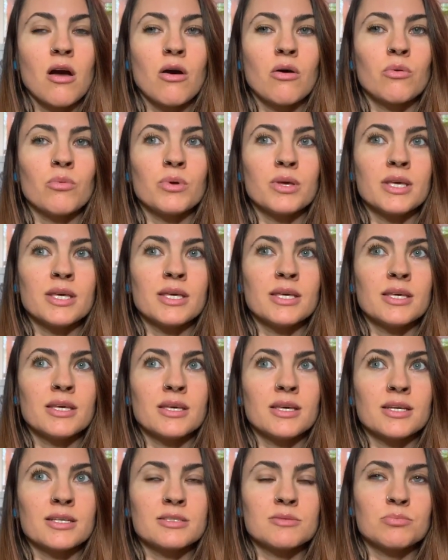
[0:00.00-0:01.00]
We
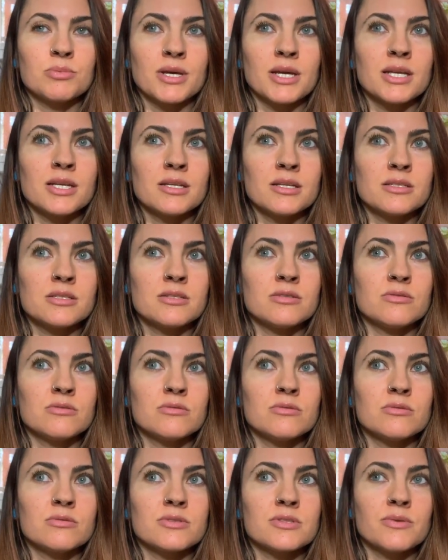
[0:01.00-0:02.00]
explained
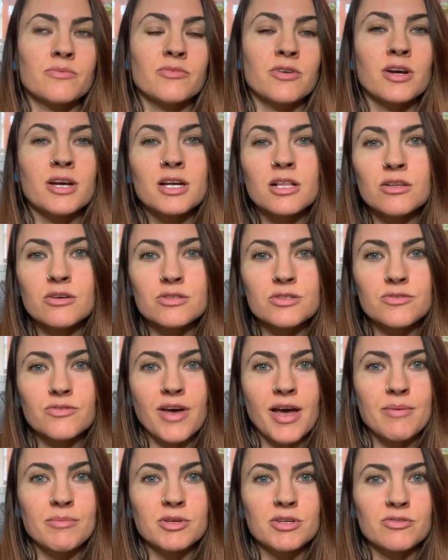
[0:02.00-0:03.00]
to some very close
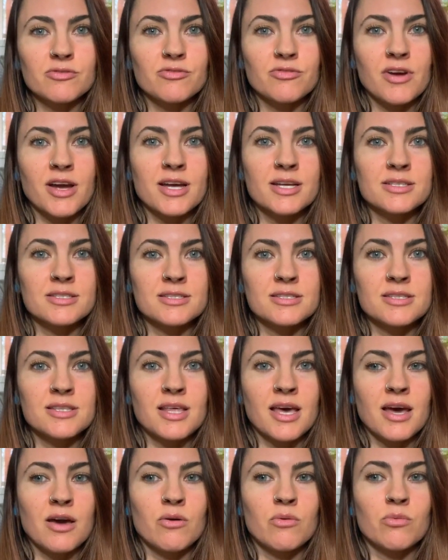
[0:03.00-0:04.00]
family and friends
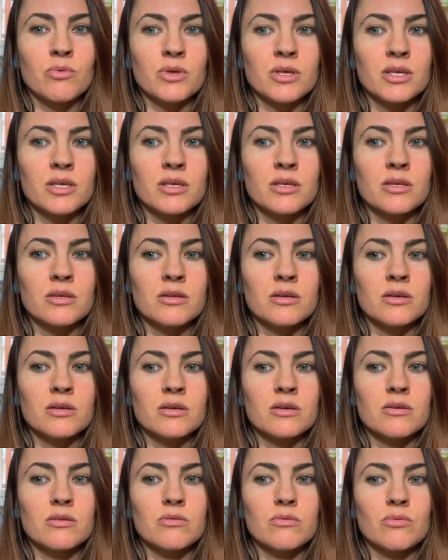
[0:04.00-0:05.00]
that we
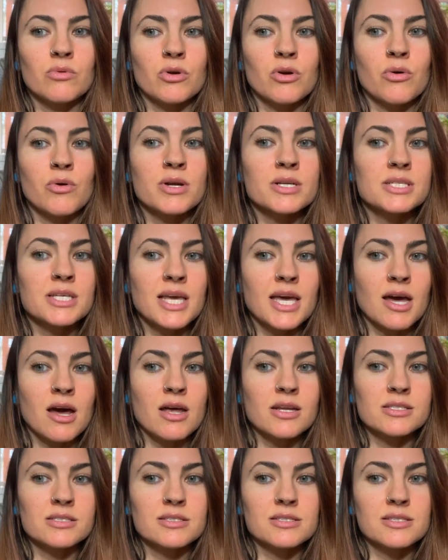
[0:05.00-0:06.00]
were going to get
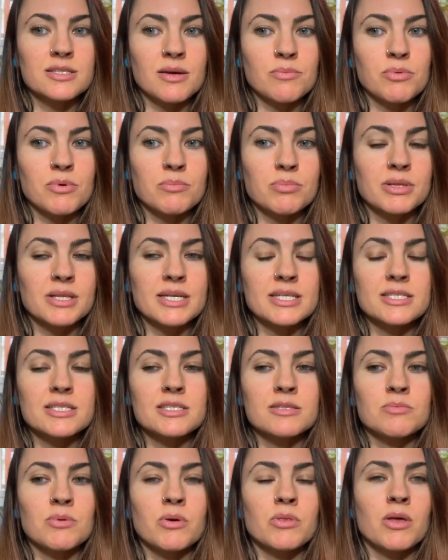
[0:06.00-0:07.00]
separate
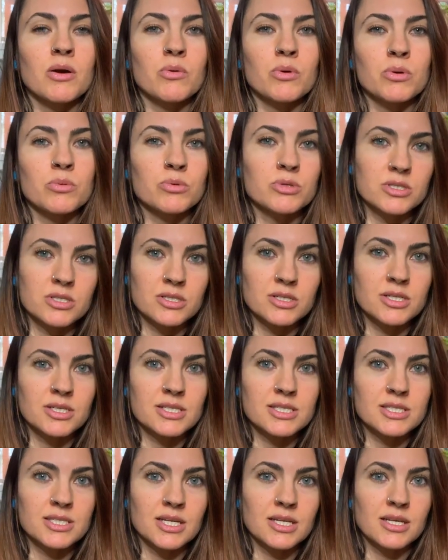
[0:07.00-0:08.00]
places, but that we were still gonna
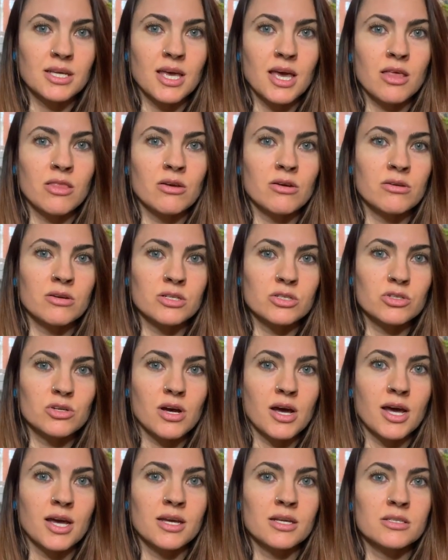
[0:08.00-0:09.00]
stay together and
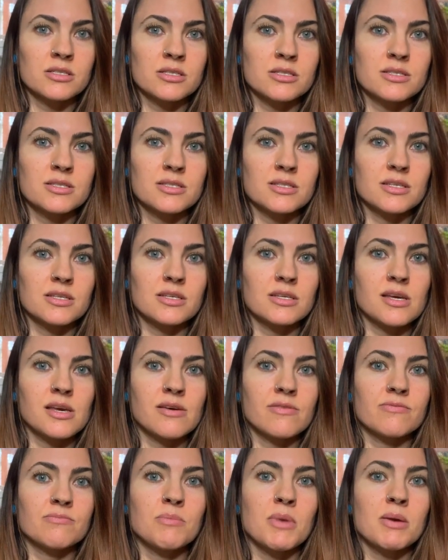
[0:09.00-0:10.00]
try to see
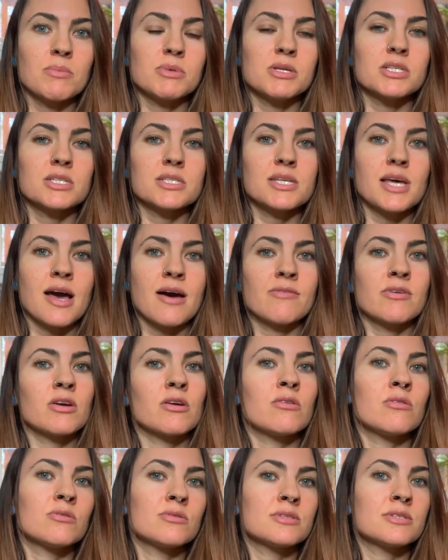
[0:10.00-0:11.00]
if maybe just having
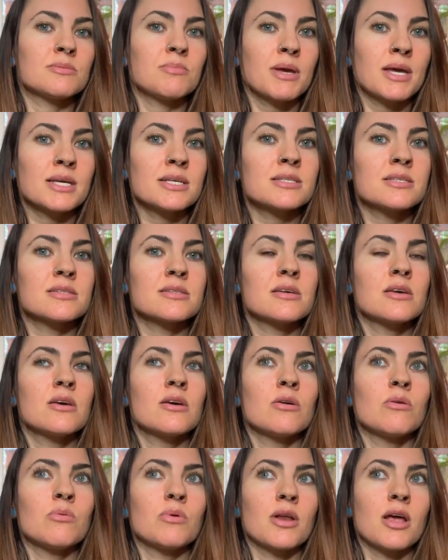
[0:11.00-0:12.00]
our own space
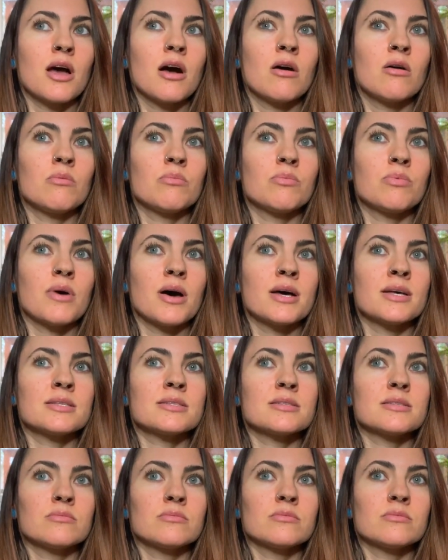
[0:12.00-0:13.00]
would help
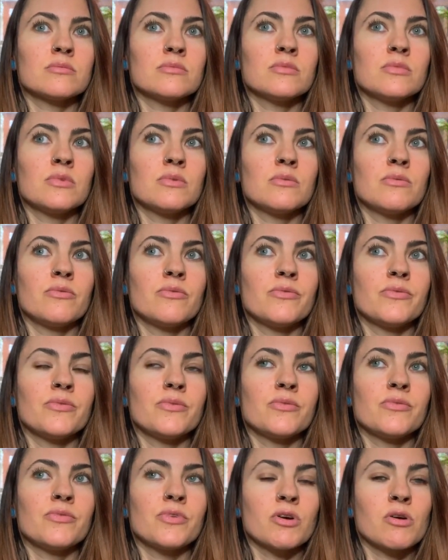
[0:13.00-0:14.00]
us
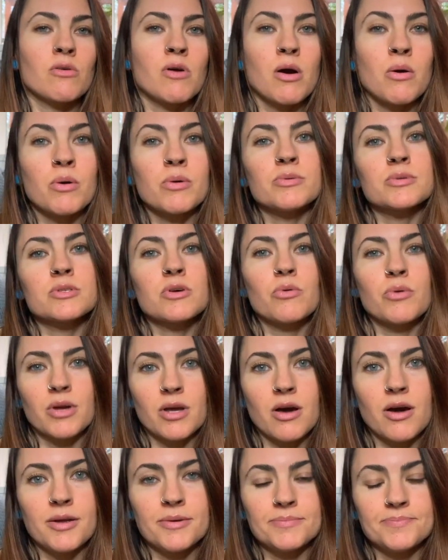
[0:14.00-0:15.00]
figure out what was going
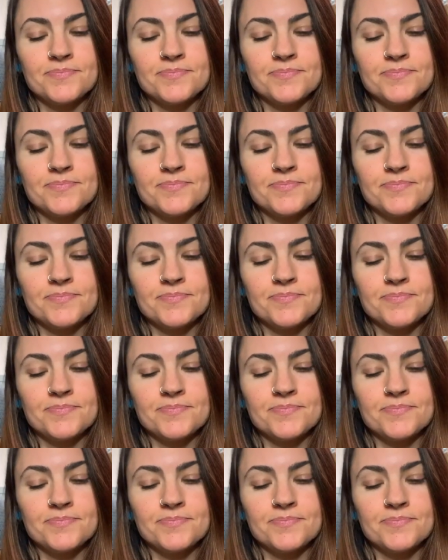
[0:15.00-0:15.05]
on.